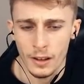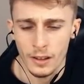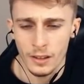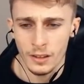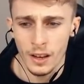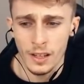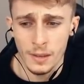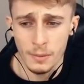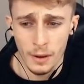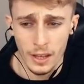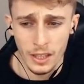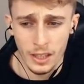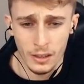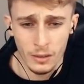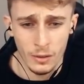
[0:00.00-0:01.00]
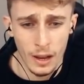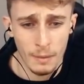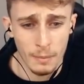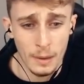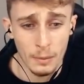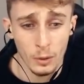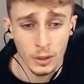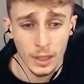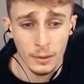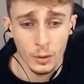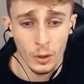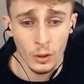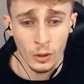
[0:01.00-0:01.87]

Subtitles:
sizes by this channel, and people seem to enjoy that